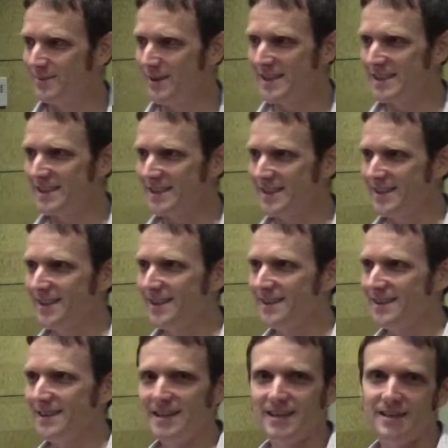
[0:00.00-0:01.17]
amazing in that
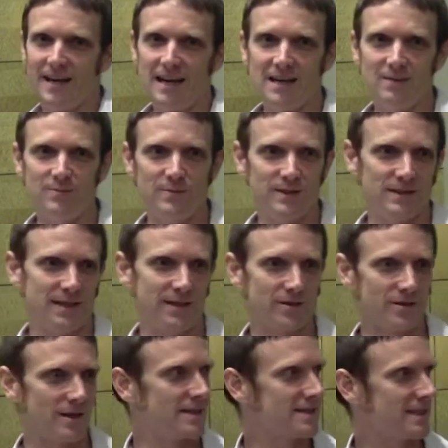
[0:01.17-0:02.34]
they had IM'd me
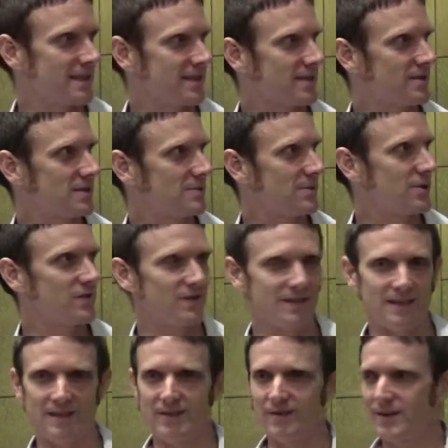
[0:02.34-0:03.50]
later on saying this is the most fun
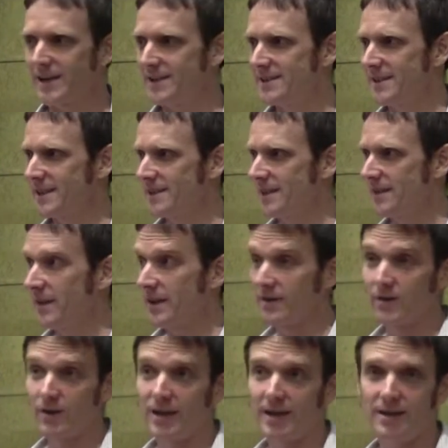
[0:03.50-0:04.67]
they've ever had in Second Life. They
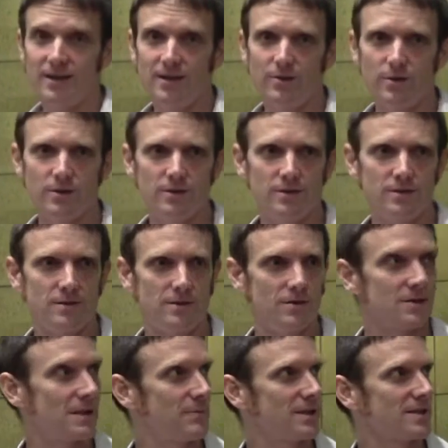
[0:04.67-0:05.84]
never thought that you could do
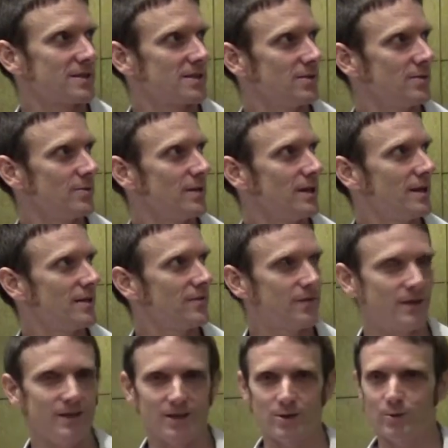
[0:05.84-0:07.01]
something so
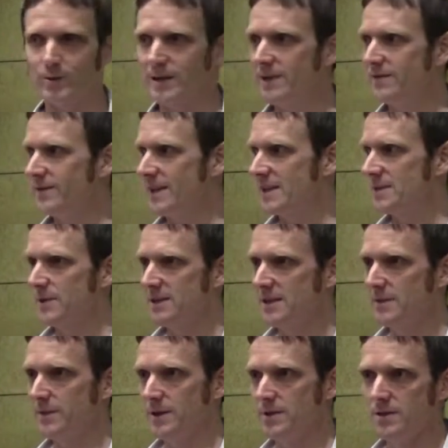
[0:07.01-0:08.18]
fun and creative in that space.
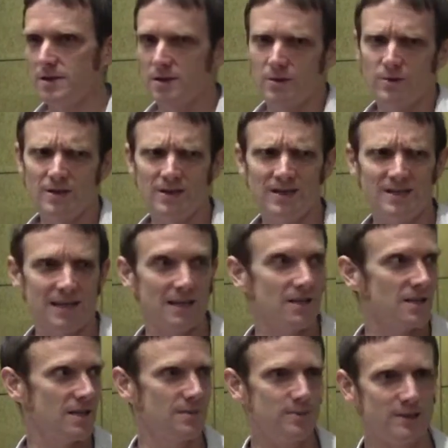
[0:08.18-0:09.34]
They'd been used to going to these
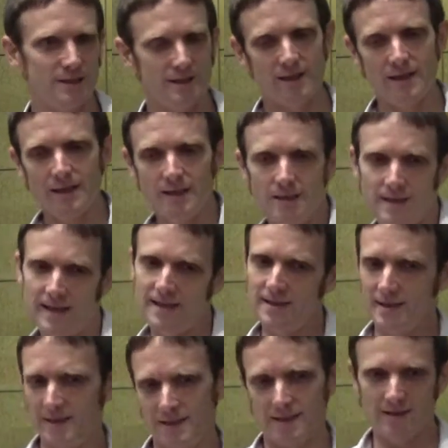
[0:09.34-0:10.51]
nightclubs and
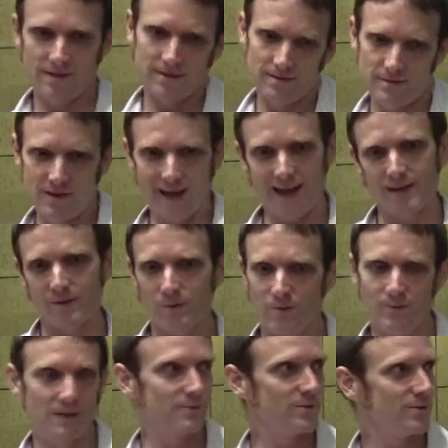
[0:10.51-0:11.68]
dancing and chatting with
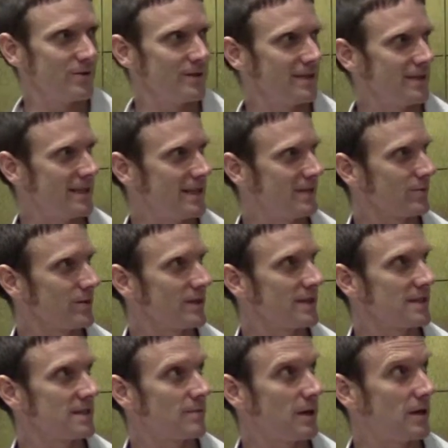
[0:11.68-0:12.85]
people, and they didn't
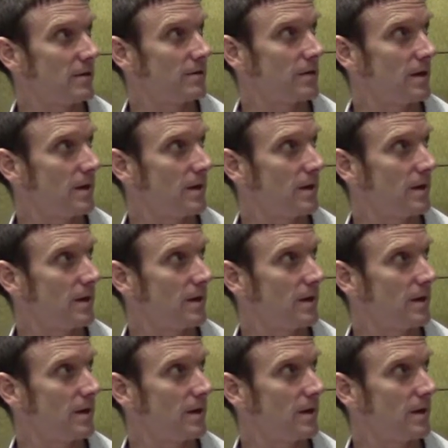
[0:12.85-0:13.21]
realize about